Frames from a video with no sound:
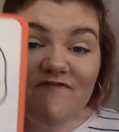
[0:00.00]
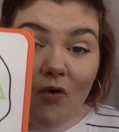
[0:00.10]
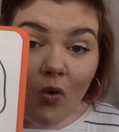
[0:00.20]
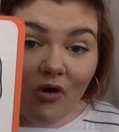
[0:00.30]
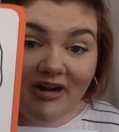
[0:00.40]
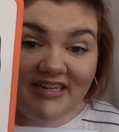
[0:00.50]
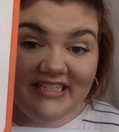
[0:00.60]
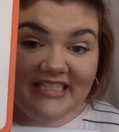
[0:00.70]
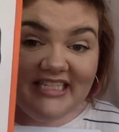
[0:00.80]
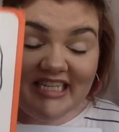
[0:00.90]

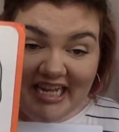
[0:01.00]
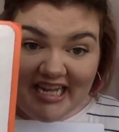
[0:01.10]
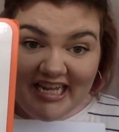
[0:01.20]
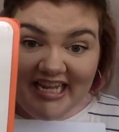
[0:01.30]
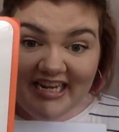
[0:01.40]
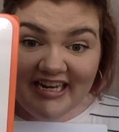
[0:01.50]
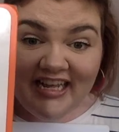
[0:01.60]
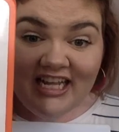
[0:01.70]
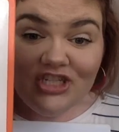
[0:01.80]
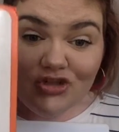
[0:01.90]
14
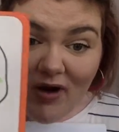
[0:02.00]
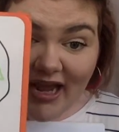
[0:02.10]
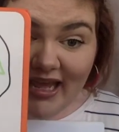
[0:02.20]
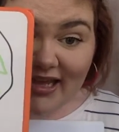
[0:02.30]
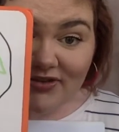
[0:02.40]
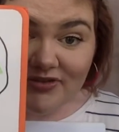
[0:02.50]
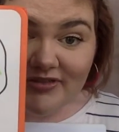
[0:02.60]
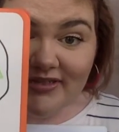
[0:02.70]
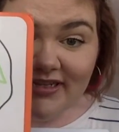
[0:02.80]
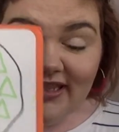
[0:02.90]
triangles.